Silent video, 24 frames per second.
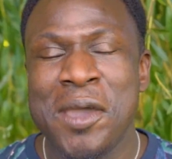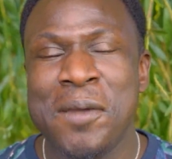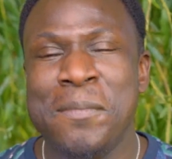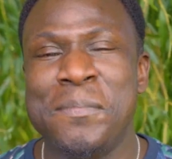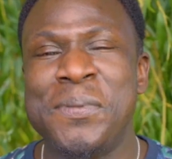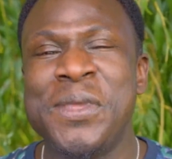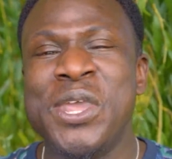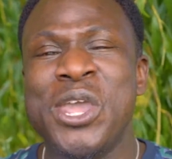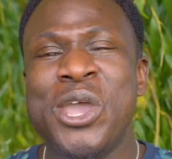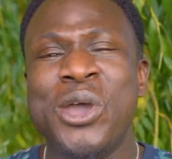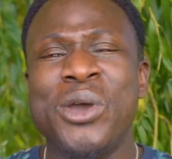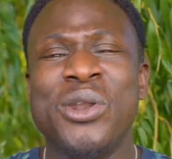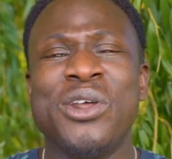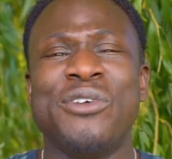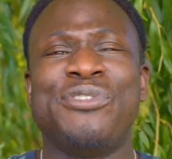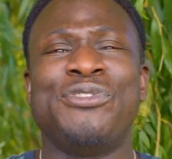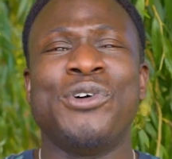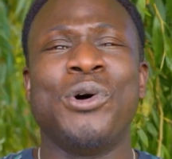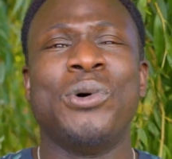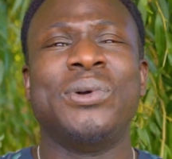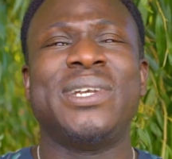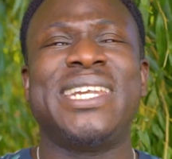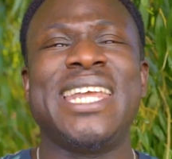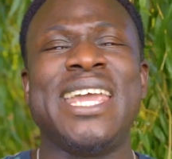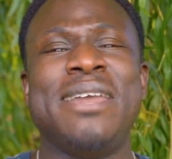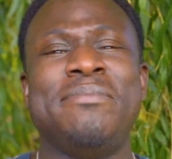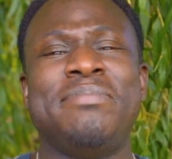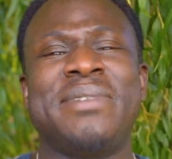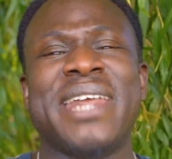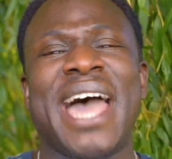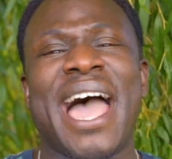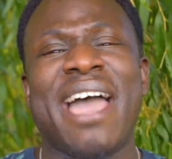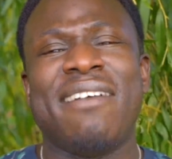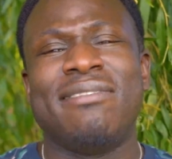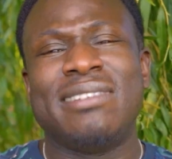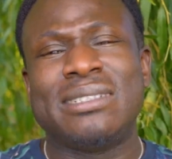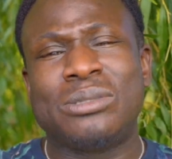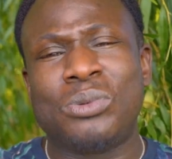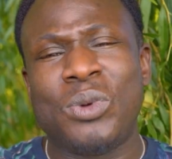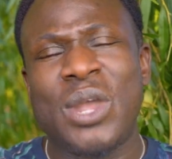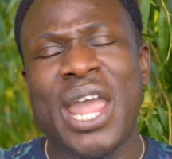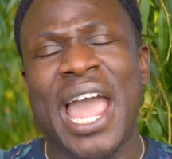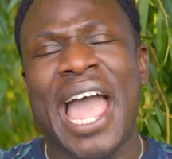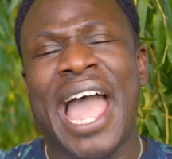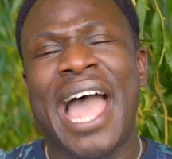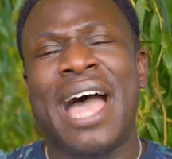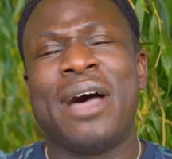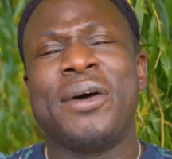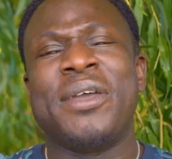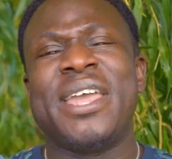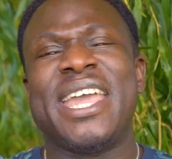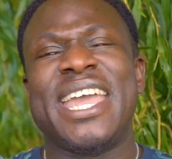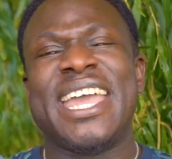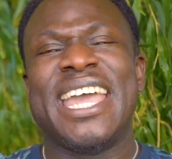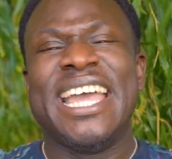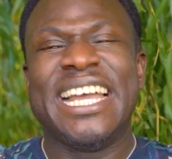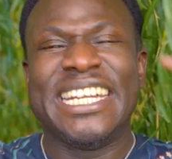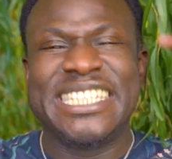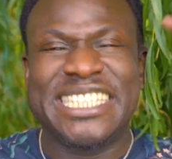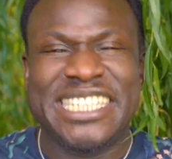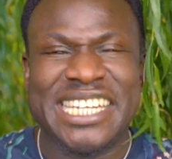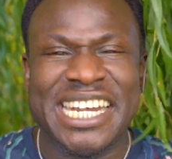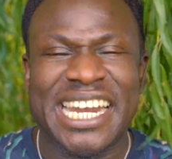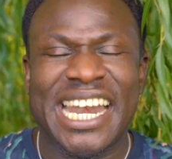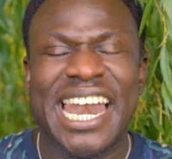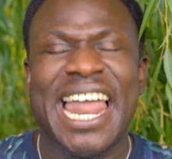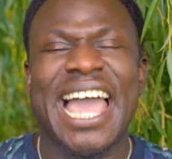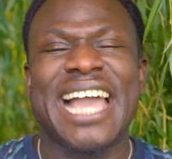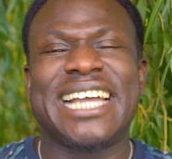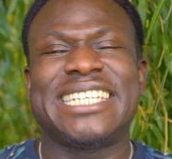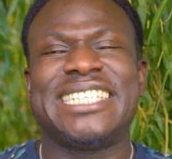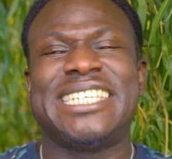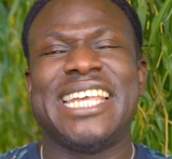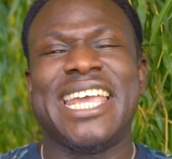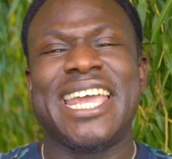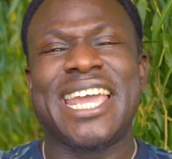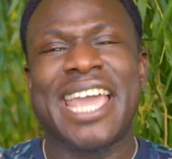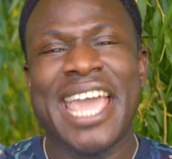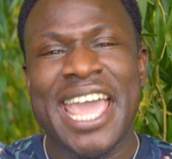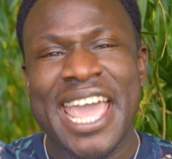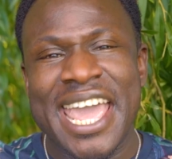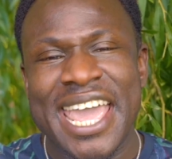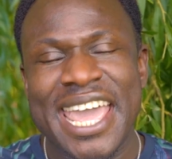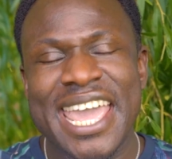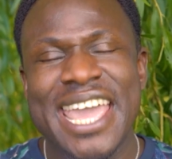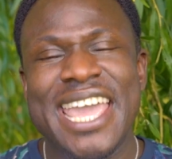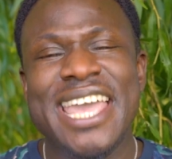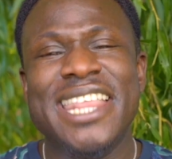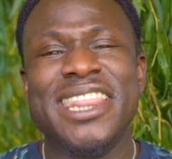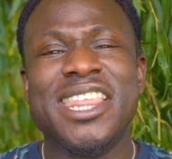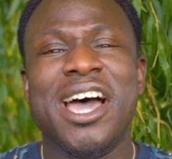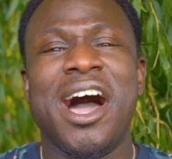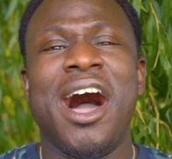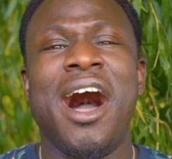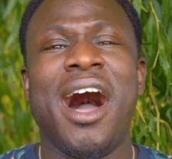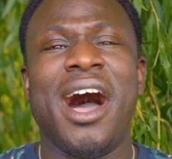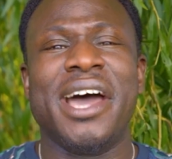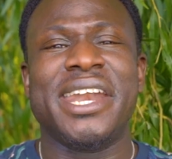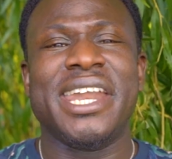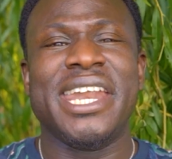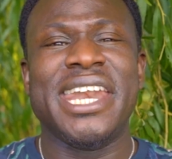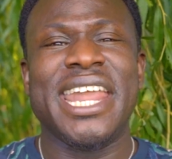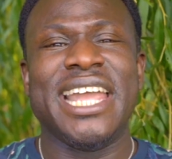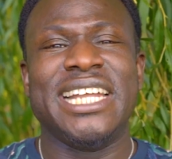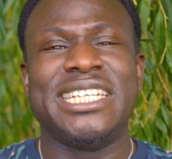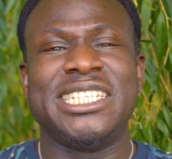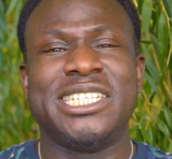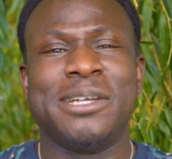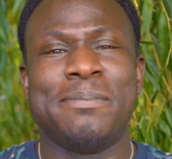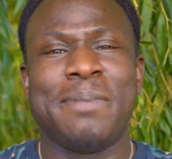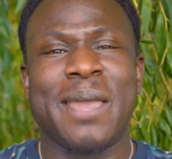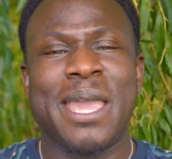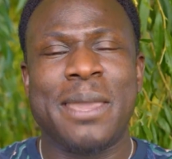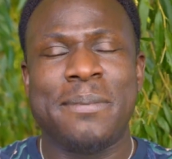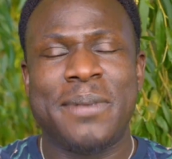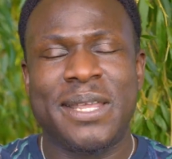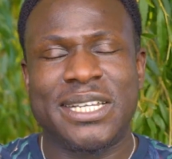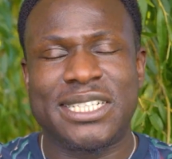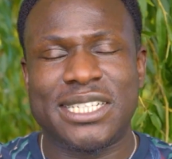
Beautiful deep divers, we are out here chillaxing in the heart of nature, baby.